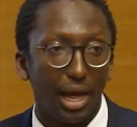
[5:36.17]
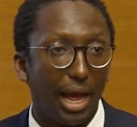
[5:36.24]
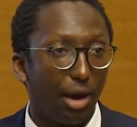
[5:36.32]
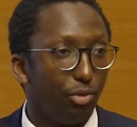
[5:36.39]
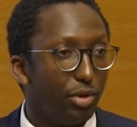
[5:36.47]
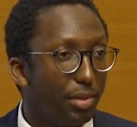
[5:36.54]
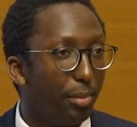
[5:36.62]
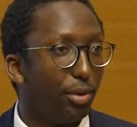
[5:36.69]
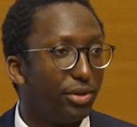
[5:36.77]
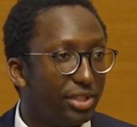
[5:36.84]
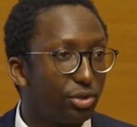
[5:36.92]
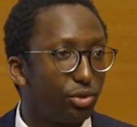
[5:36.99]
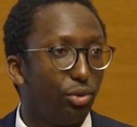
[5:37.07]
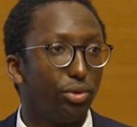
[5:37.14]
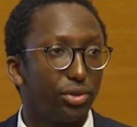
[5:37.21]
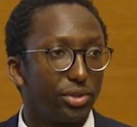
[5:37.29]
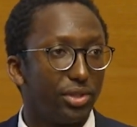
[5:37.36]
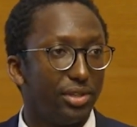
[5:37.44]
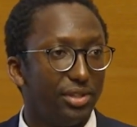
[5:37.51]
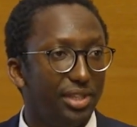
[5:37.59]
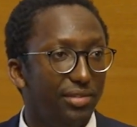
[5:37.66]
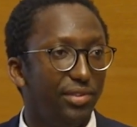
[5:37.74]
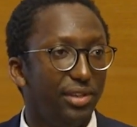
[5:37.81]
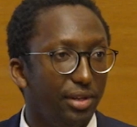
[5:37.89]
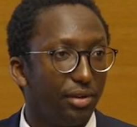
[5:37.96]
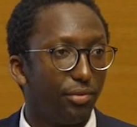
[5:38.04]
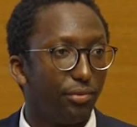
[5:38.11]
I remember this course,
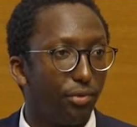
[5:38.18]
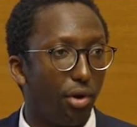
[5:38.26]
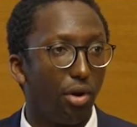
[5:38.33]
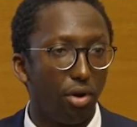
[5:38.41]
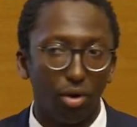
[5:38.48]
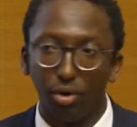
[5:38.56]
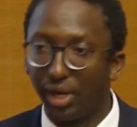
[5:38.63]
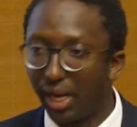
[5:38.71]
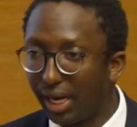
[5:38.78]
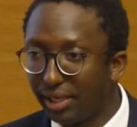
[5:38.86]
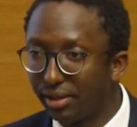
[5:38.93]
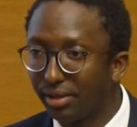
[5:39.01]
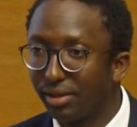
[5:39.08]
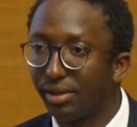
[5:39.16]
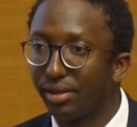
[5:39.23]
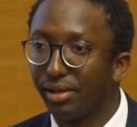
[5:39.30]
DV 409,